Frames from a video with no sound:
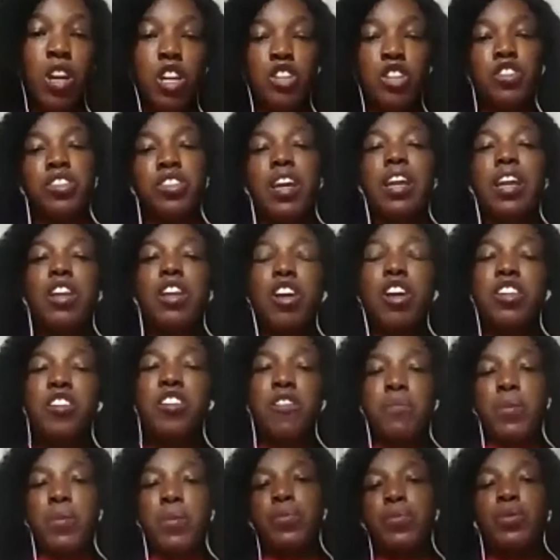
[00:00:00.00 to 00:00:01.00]
There are a lot
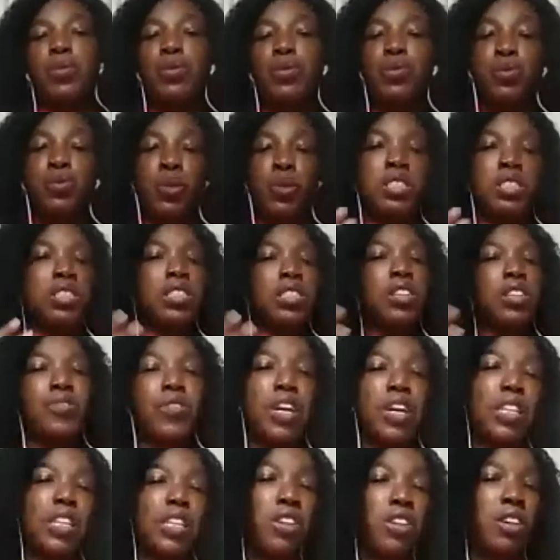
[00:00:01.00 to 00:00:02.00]
of people with
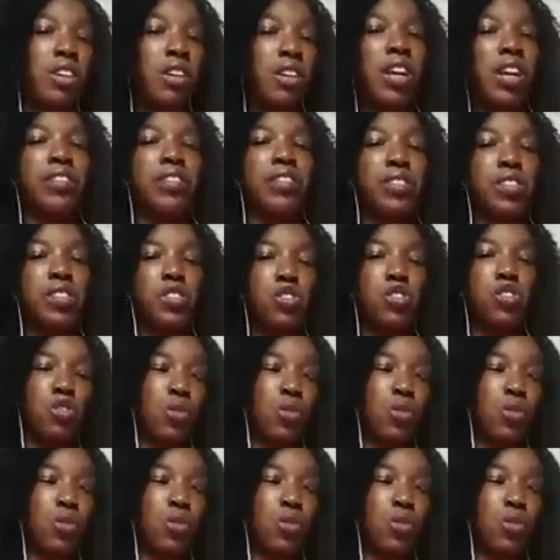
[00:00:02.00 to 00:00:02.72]
different cravings,